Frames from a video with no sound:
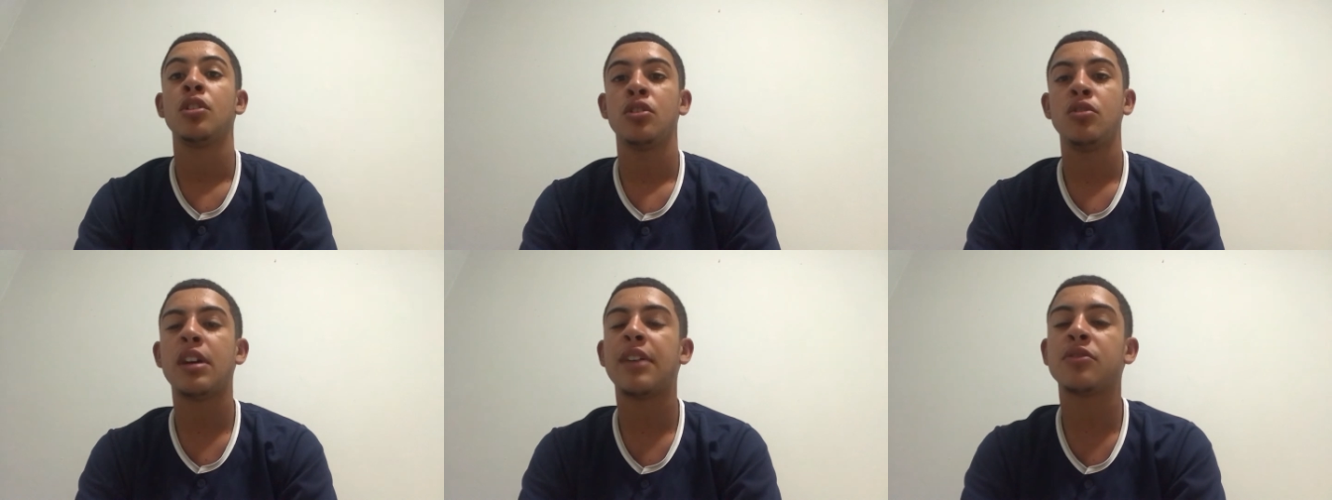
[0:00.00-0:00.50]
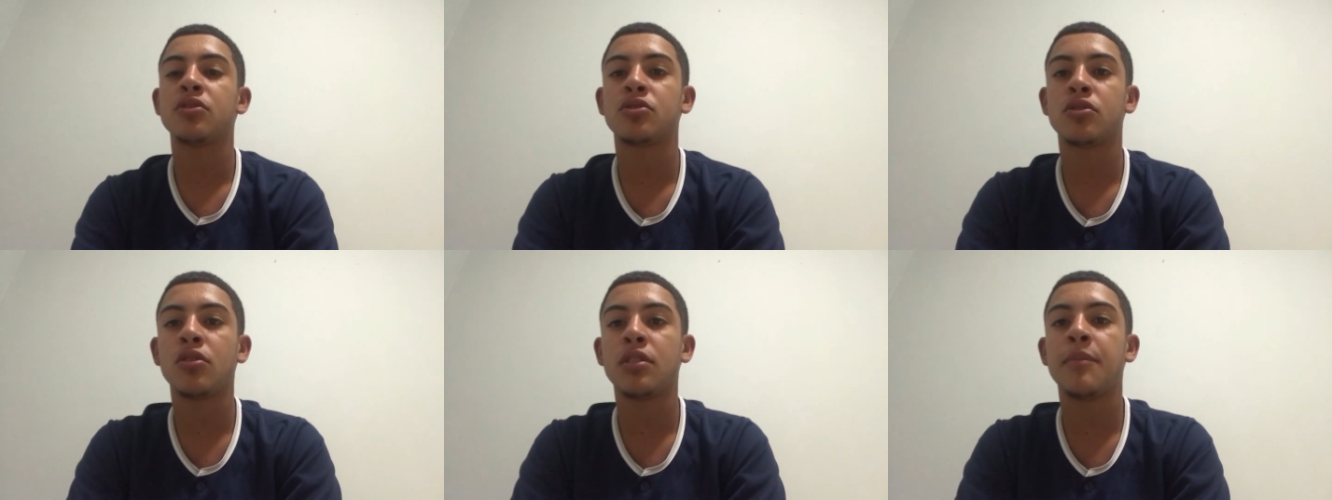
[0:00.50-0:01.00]
You have to
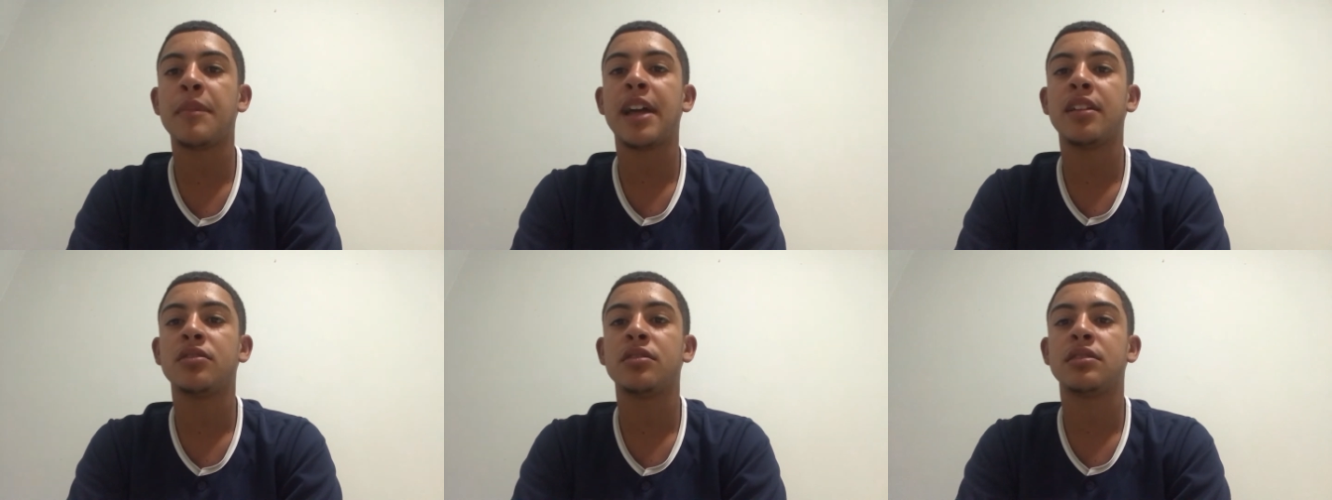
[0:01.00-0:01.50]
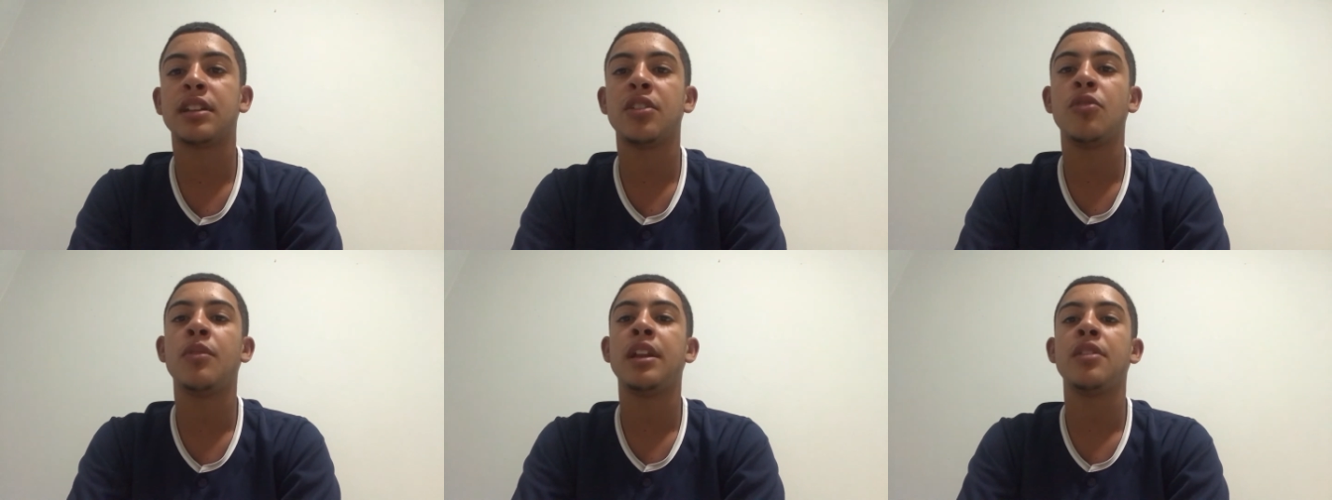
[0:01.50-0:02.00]
show the managers that you
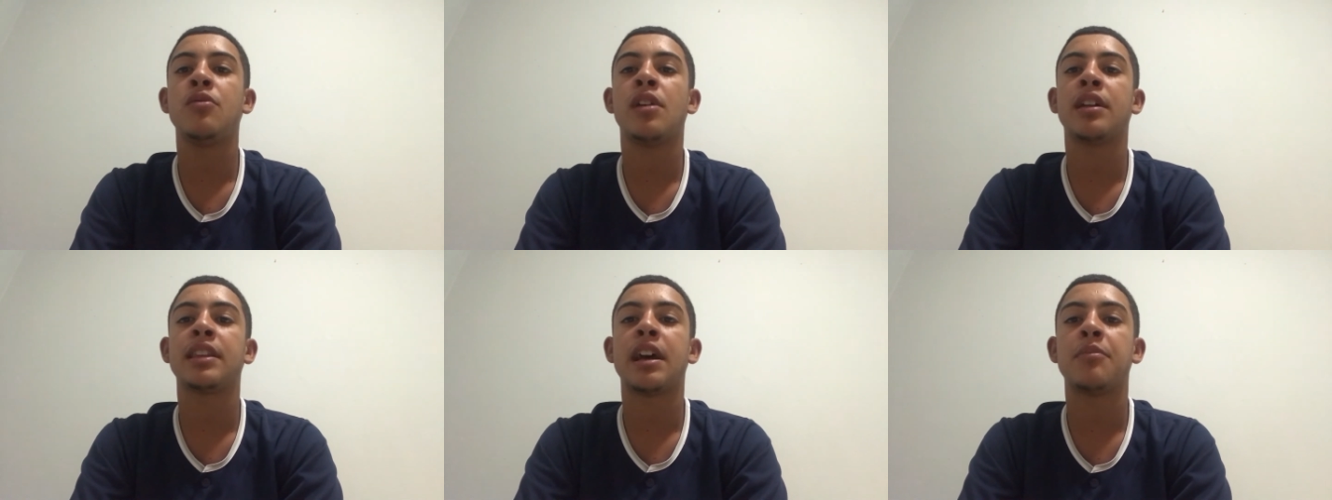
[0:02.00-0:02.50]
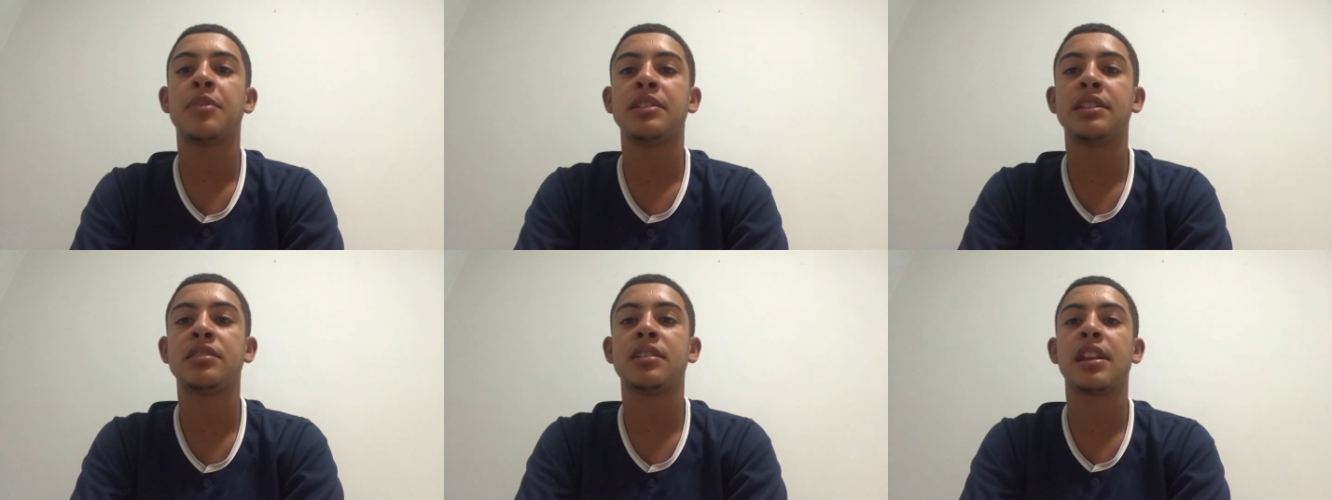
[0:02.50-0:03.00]
really want that
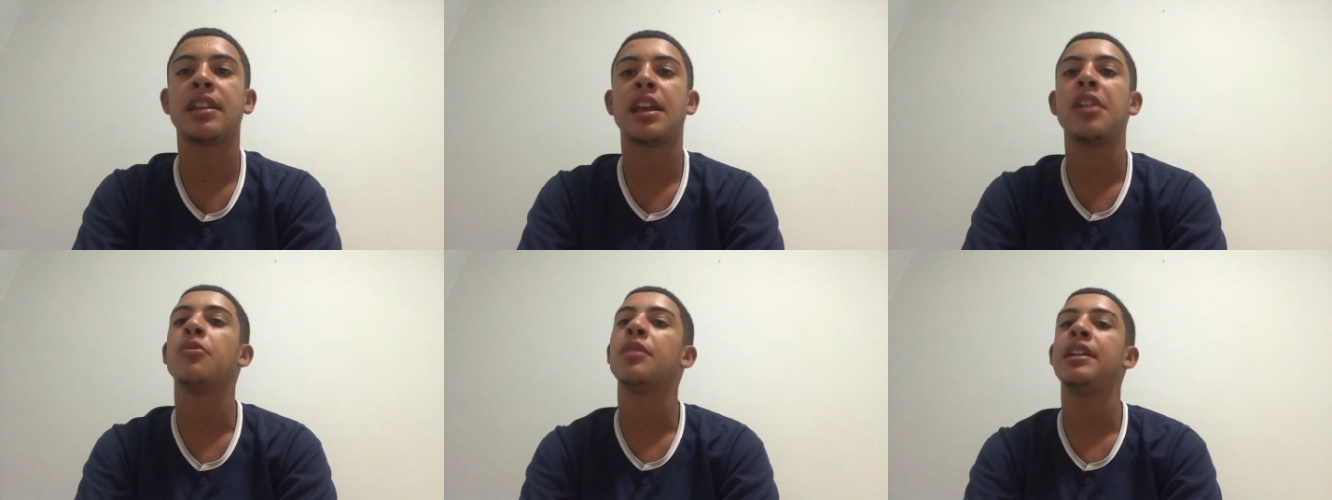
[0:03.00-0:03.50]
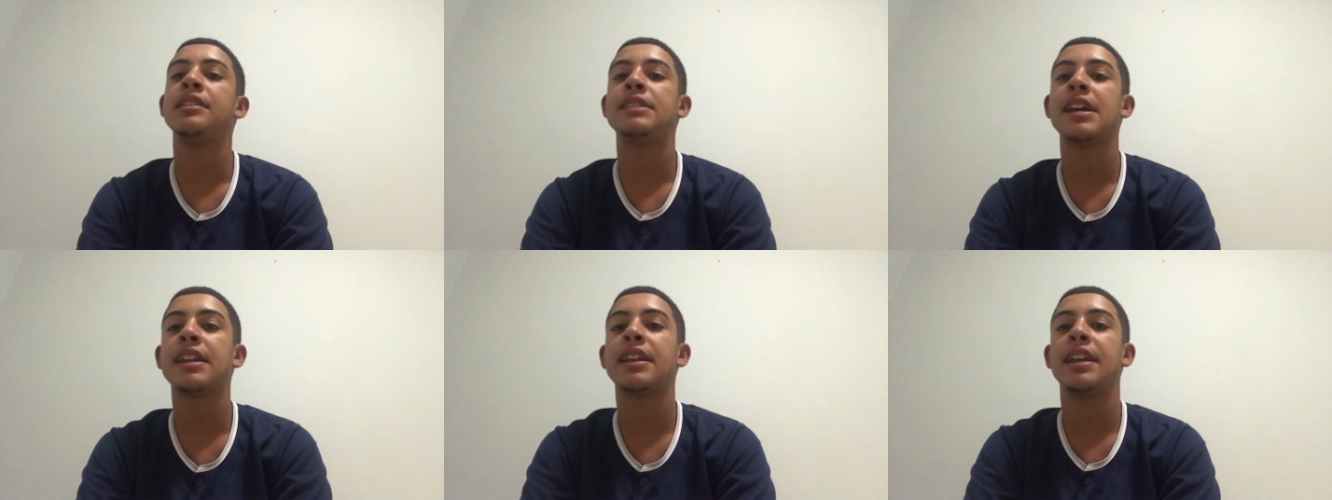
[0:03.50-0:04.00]
position and that you're really
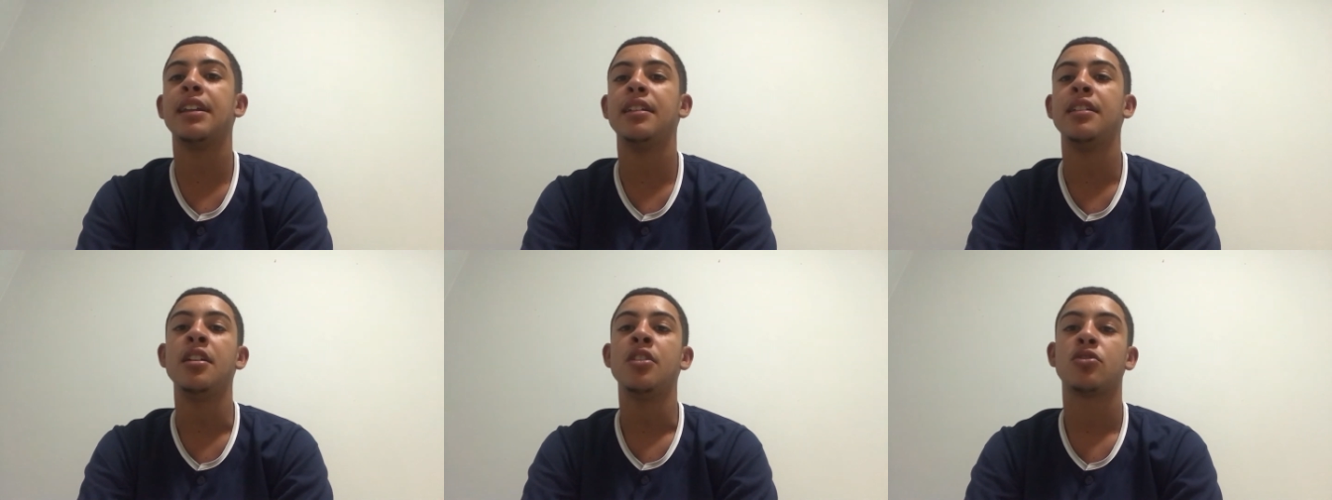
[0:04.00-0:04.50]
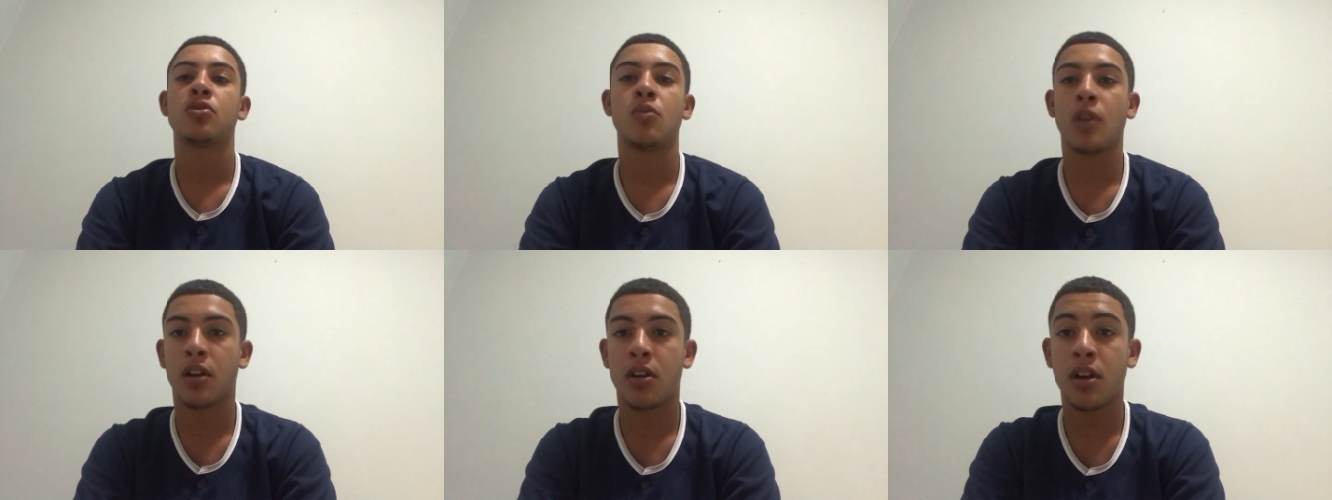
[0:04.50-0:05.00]
dedicated to
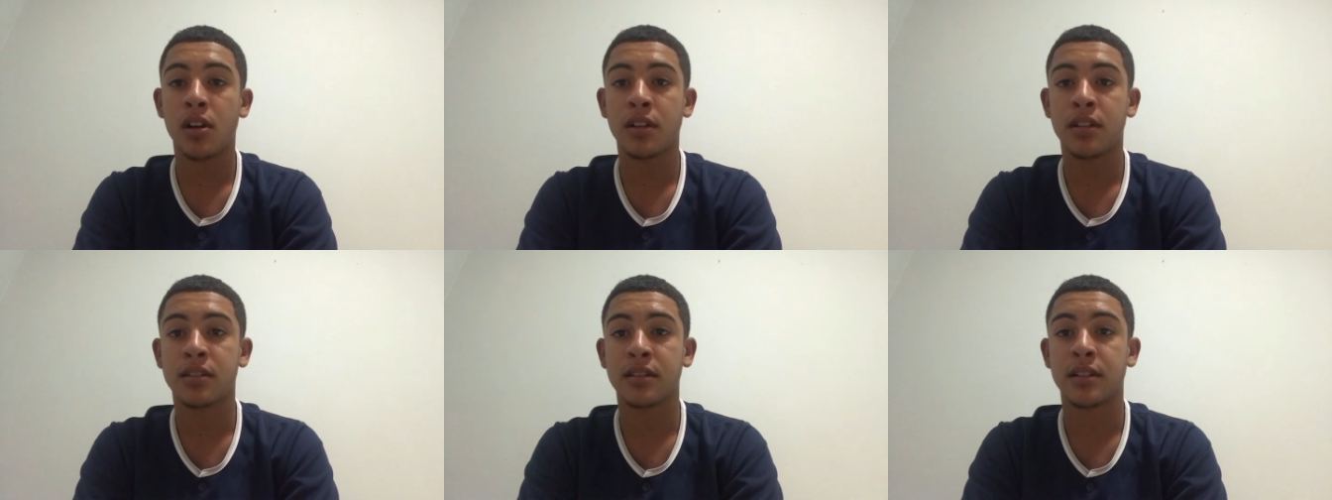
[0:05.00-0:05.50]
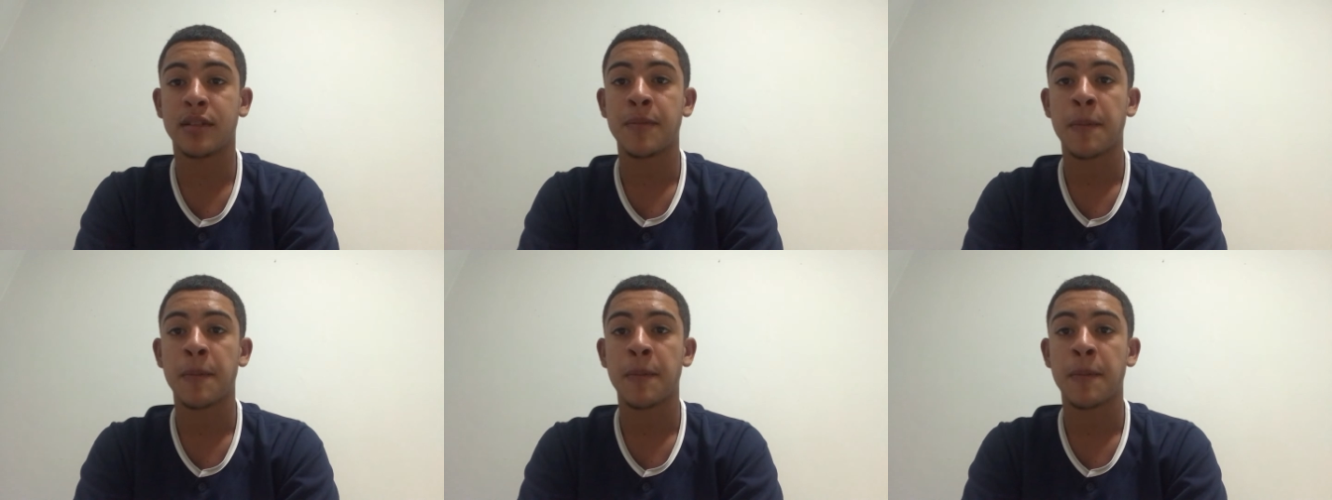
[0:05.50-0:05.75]
work hard to